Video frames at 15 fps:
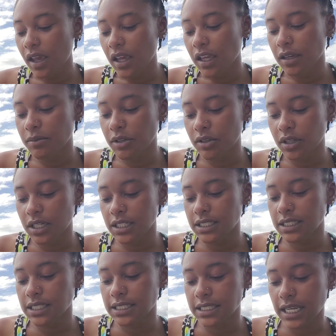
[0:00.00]
Communities
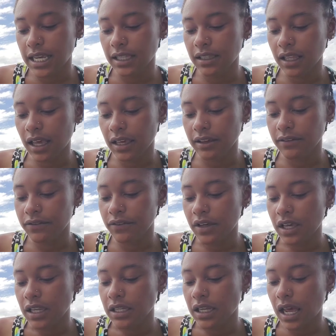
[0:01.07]
sustain life,
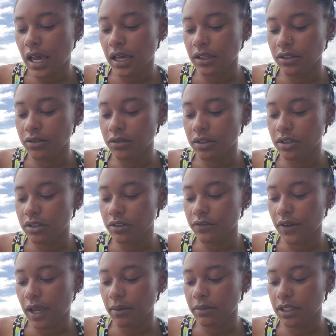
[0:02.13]
not nuclear
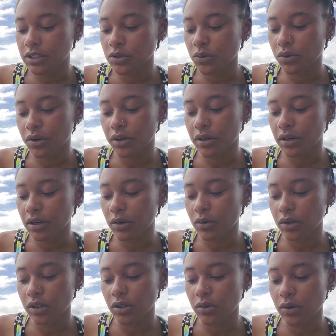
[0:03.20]
families or
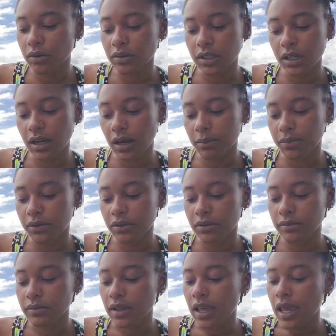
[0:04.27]
quote-unquote the couple,
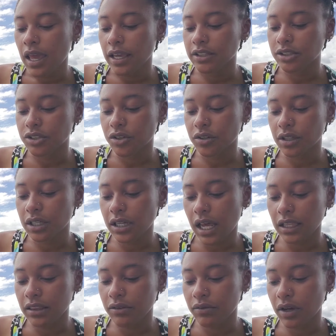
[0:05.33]
and certainly
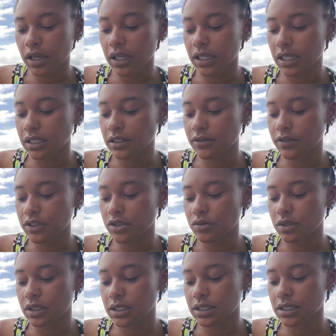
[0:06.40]
not the rugged
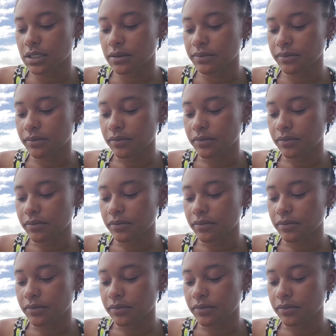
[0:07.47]
individualists.